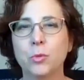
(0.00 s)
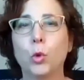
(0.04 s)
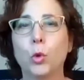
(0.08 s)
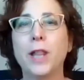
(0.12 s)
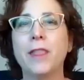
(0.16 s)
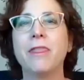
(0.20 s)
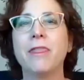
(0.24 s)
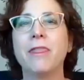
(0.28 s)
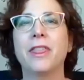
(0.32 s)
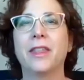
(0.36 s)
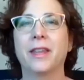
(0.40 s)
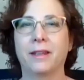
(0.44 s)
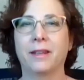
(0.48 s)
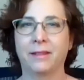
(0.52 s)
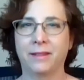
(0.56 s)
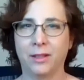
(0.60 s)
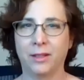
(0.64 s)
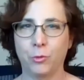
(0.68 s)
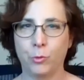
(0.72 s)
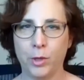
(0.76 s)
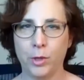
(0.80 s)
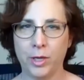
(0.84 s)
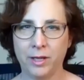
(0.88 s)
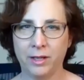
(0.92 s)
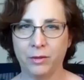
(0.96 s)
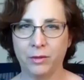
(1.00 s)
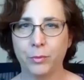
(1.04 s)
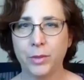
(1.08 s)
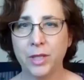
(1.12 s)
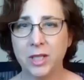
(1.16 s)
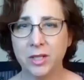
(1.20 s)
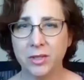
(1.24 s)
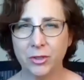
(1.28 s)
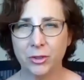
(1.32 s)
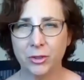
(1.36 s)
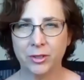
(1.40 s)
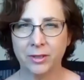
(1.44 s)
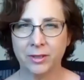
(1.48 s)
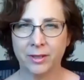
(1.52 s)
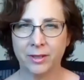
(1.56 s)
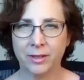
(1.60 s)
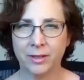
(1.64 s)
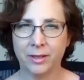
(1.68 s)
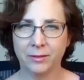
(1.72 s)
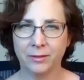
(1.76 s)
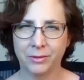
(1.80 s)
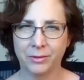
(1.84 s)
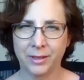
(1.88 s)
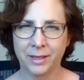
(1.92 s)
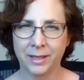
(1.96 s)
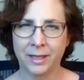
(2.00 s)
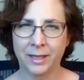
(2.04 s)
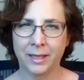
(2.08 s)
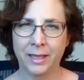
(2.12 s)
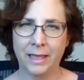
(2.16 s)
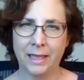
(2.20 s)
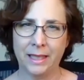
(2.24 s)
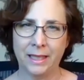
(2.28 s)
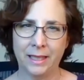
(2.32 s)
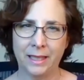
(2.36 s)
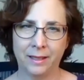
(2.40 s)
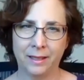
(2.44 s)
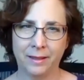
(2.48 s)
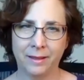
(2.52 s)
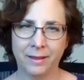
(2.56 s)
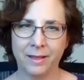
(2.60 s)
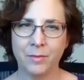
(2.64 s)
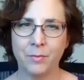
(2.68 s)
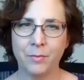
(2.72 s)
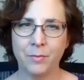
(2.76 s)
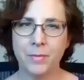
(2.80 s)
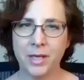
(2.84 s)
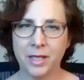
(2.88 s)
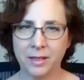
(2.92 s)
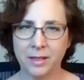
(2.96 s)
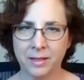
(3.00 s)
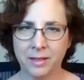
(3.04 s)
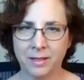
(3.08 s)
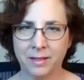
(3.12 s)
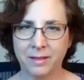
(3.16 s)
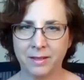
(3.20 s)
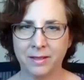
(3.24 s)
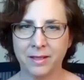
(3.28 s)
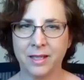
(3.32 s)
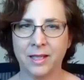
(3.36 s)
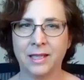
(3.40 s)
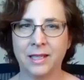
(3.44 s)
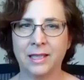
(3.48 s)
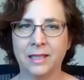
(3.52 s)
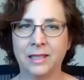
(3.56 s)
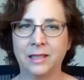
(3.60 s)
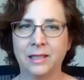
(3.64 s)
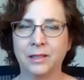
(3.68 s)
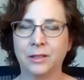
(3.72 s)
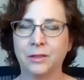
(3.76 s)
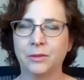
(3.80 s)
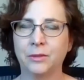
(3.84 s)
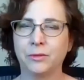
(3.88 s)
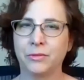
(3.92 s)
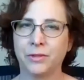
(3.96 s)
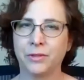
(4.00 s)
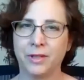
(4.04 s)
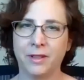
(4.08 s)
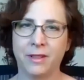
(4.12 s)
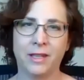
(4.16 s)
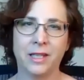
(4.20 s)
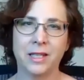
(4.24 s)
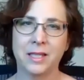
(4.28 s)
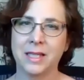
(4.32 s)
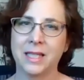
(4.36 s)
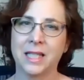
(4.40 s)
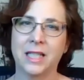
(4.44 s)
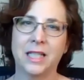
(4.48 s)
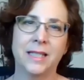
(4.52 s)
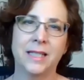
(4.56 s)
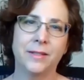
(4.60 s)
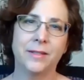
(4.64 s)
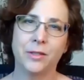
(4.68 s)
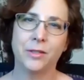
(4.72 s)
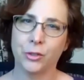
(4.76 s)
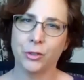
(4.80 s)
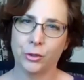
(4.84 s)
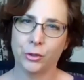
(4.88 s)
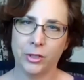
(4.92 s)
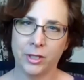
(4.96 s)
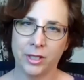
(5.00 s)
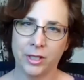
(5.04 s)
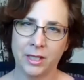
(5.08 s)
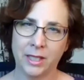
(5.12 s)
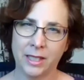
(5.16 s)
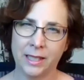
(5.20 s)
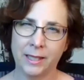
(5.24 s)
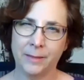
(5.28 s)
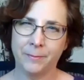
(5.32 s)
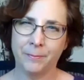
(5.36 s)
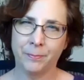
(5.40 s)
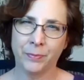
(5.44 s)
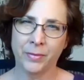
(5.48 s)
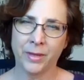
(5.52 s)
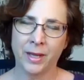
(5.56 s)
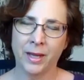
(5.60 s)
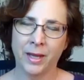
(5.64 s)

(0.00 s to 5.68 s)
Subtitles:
one thing that we can be certain of in the midst of this uncertainty.